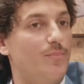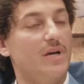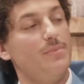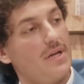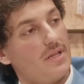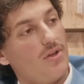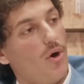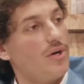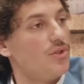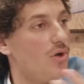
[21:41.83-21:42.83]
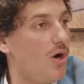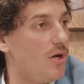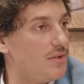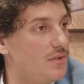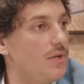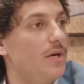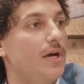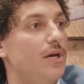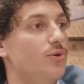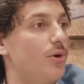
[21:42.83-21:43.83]
permitted or not
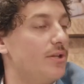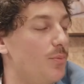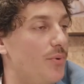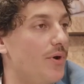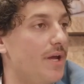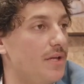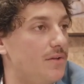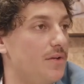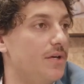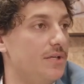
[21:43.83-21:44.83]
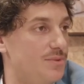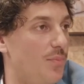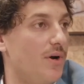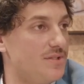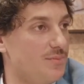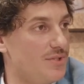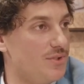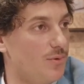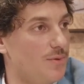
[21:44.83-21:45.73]
you can operate esports in Brazil.